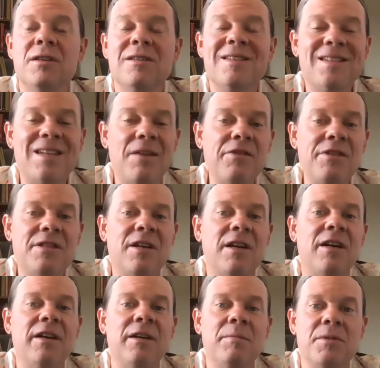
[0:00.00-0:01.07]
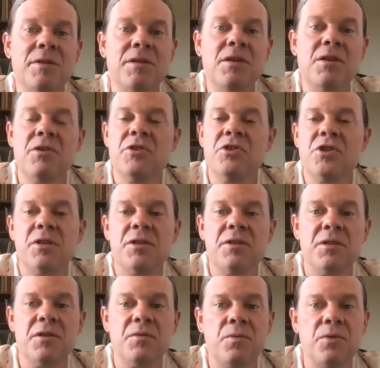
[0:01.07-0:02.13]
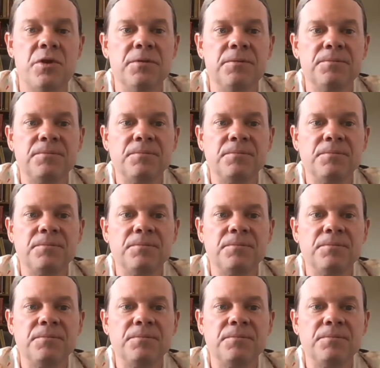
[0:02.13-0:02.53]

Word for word: seven times here in Genesis 1.